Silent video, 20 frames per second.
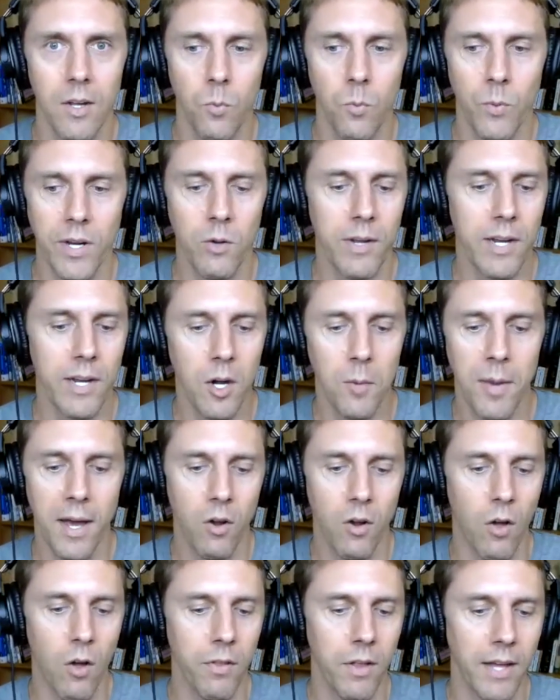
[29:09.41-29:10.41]
We don't hear about
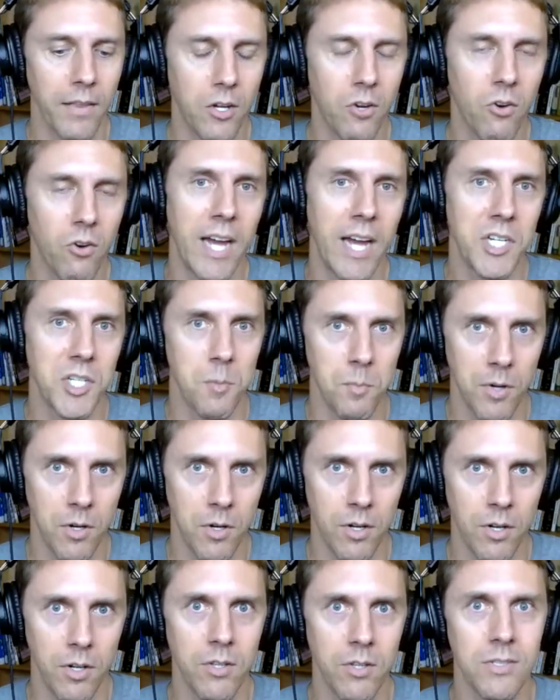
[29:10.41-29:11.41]
all the like the crash and
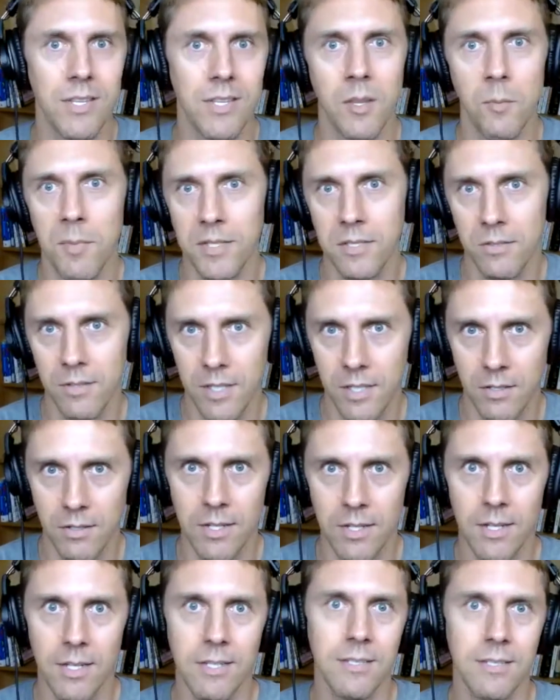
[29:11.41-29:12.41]
burns and the mental
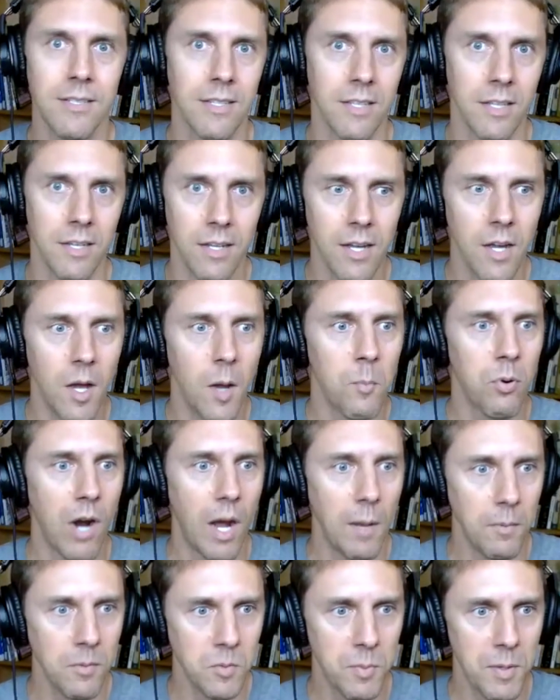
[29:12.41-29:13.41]
illness and the
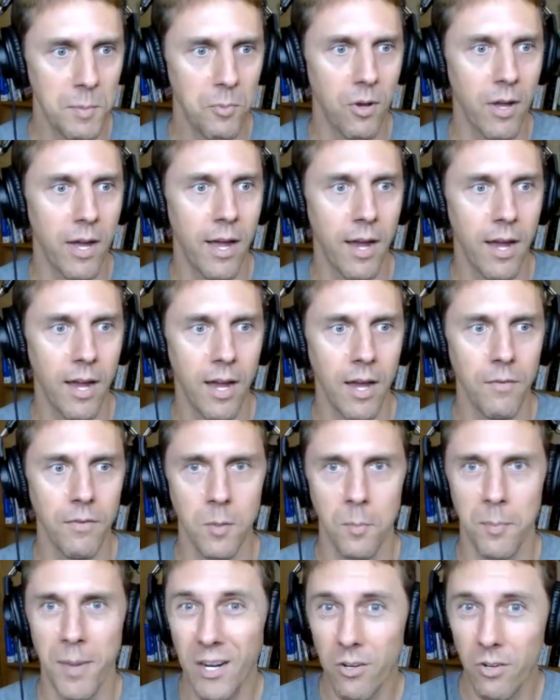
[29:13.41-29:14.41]
problems people have
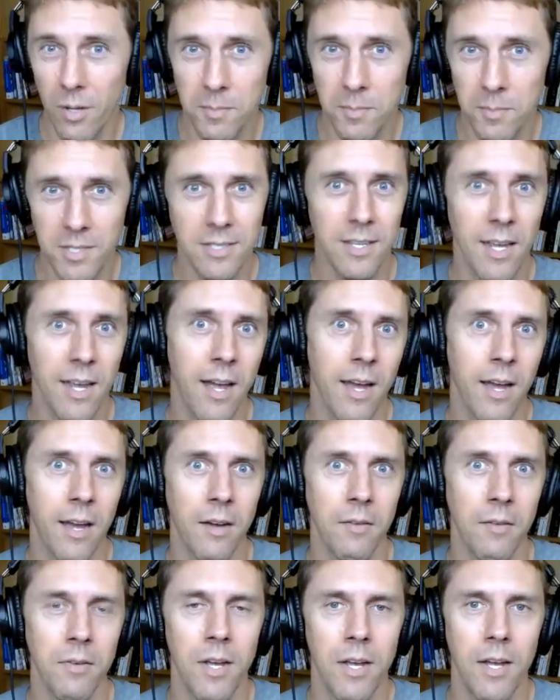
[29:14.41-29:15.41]
and the bankruptcies they
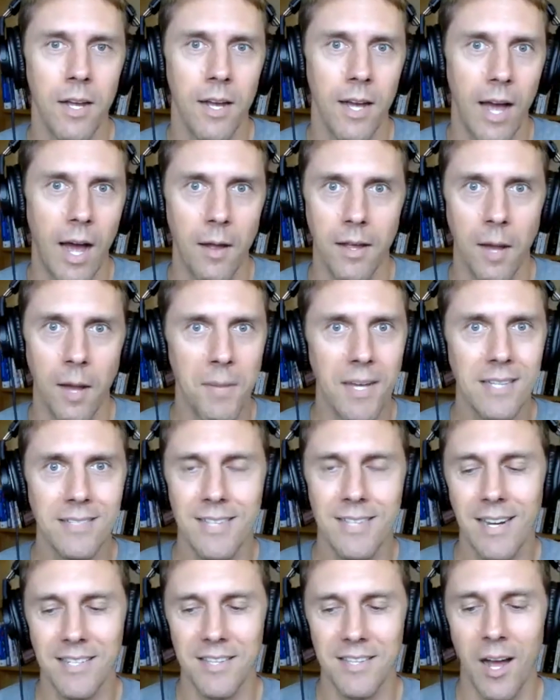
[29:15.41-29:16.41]
have. I'm not
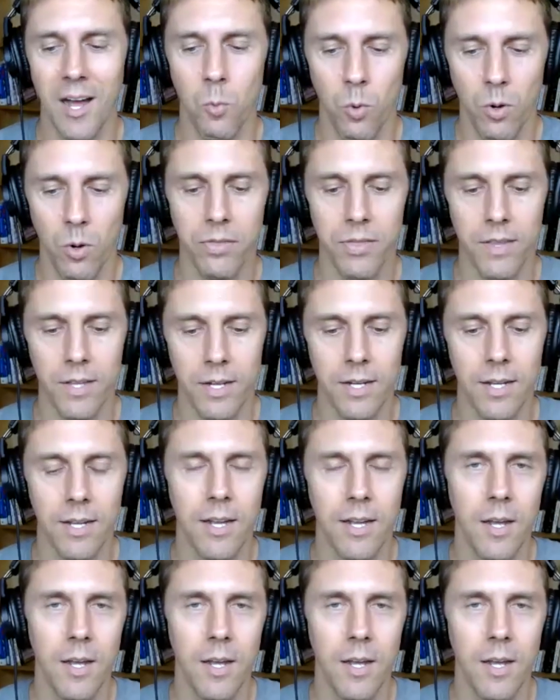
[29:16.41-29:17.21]
saying it's not worth it.